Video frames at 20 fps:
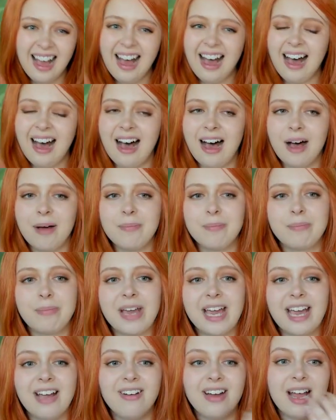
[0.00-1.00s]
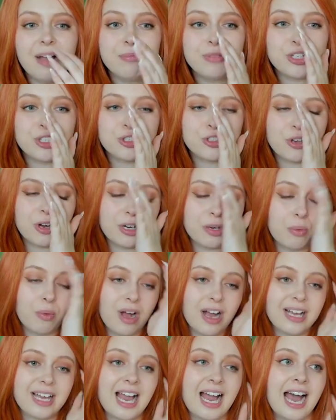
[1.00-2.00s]
But here I am just trying to
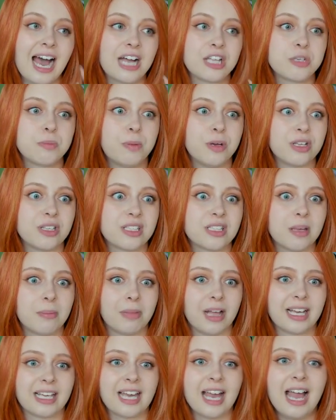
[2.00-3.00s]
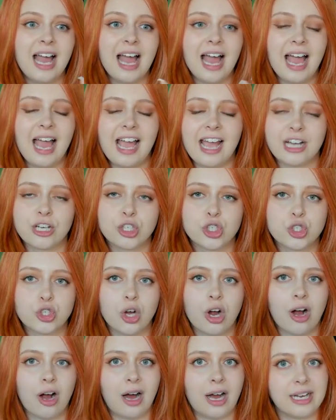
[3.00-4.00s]
work out how to put some like
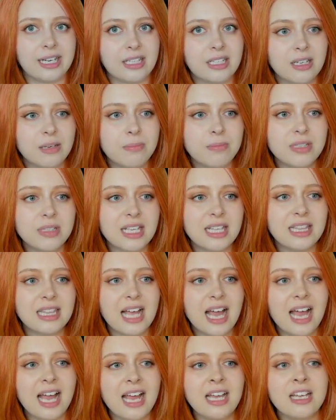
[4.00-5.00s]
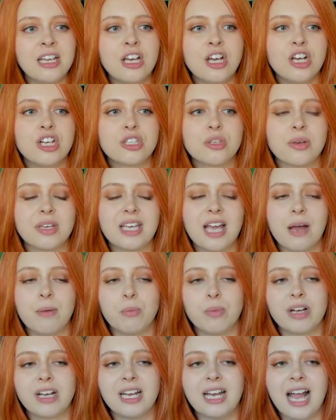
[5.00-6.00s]
extra items in there. So
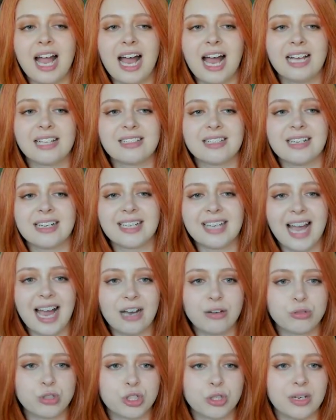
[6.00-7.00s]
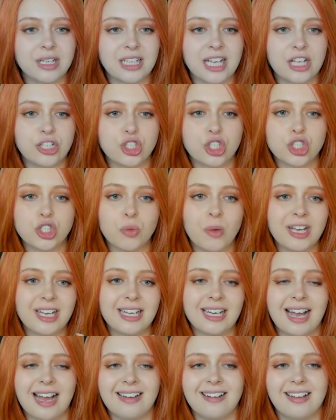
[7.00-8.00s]
again, we're gonna add a counter in there just so I
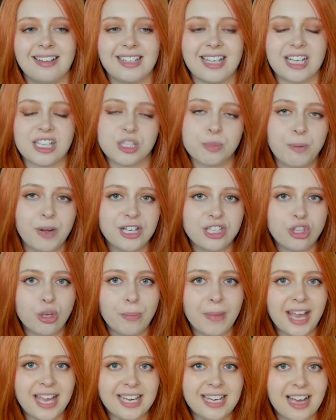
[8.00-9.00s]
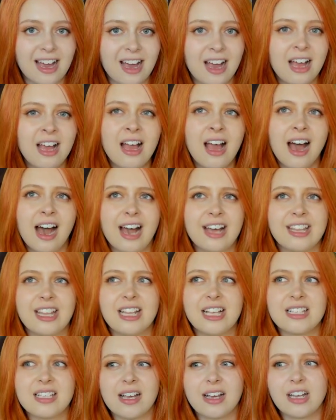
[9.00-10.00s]
can add like the espresso maker. I think
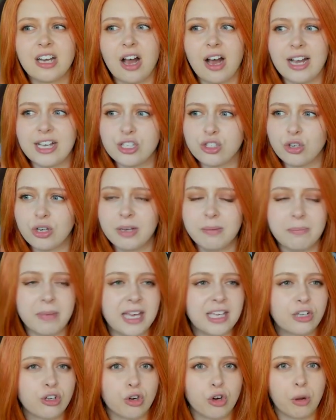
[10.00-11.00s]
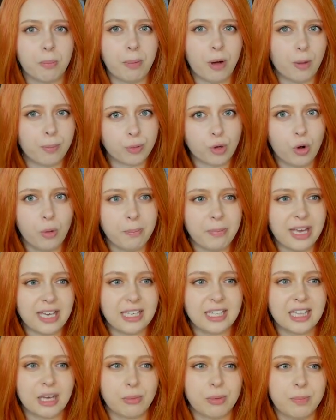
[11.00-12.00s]
there's like an ice cream maker or a popcorn
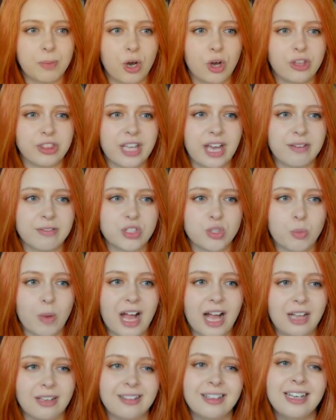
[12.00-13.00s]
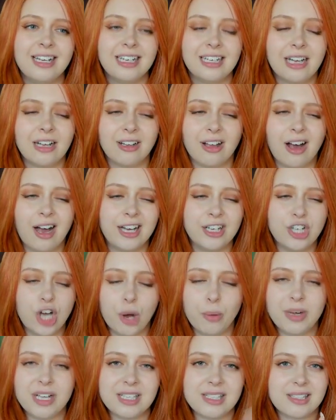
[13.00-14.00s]
maker that we put on there as well. Now look, I
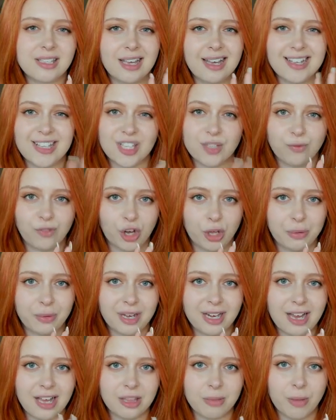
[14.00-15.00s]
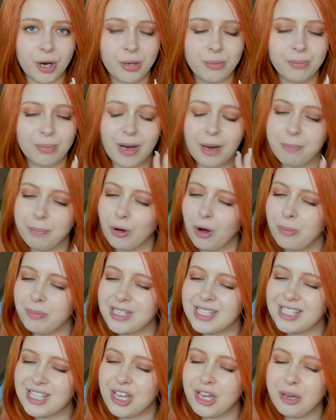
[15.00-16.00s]
know it's floating at the moment, but I
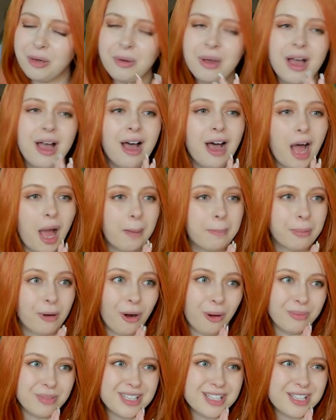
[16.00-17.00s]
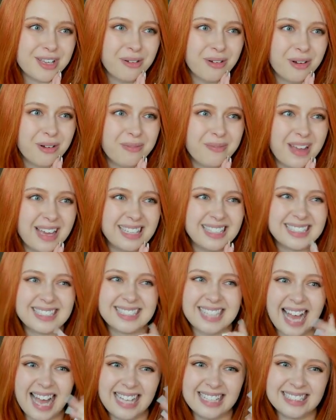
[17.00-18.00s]
promise you it will make
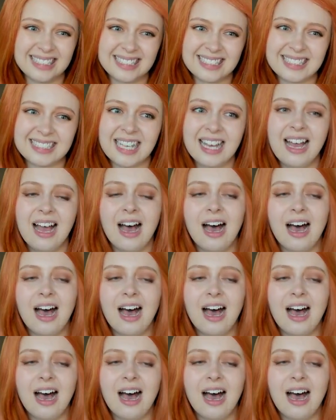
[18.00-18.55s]
sense.